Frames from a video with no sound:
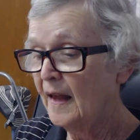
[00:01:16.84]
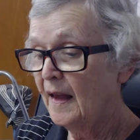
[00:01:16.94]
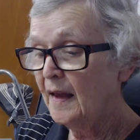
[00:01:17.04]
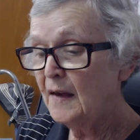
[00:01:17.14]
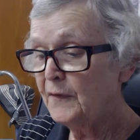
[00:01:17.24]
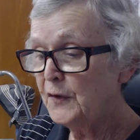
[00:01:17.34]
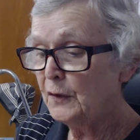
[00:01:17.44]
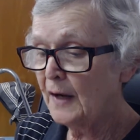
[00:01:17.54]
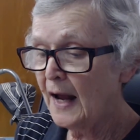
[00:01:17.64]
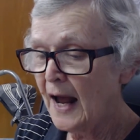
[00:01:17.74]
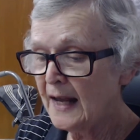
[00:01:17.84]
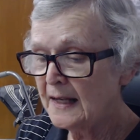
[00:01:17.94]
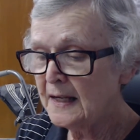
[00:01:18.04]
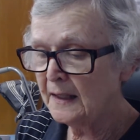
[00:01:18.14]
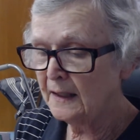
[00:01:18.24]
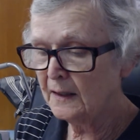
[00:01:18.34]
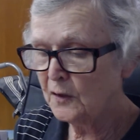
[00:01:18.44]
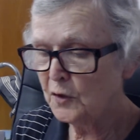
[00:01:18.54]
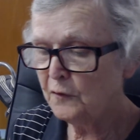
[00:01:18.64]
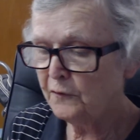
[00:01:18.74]
If you're a hyena,
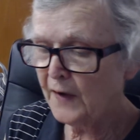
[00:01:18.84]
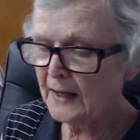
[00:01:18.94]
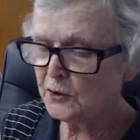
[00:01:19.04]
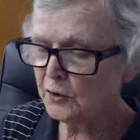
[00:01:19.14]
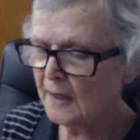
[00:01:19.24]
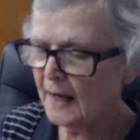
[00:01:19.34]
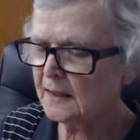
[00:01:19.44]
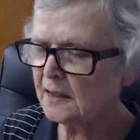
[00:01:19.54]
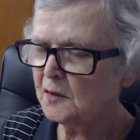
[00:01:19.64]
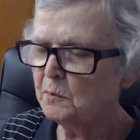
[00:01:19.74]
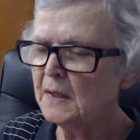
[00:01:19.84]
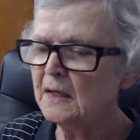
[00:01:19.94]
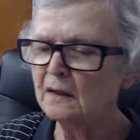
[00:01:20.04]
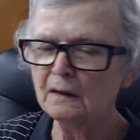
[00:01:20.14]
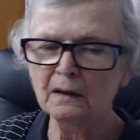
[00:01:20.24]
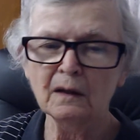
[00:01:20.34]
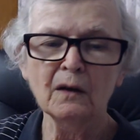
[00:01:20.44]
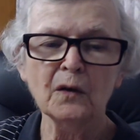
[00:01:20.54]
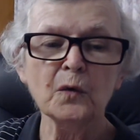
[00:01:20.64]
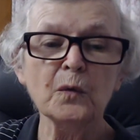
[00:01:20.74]
you find your next meal
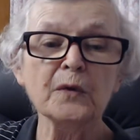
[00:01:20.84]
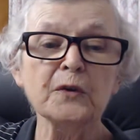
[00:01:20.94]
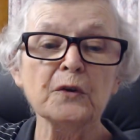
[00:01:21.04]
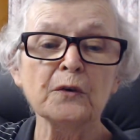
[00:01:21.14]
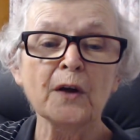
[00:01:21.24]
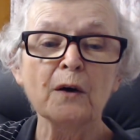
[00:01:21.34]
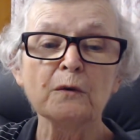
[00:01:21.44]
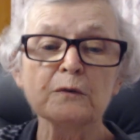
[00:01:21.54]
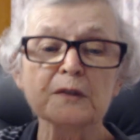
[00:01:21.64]
with your nose.